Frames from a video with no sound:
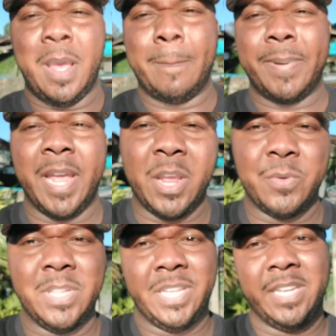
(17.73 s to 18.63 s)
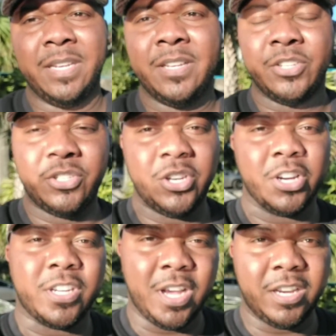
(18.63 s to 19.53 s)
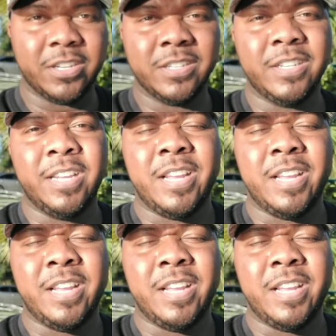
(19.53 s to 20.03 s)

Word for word: apparently Dirk Koetter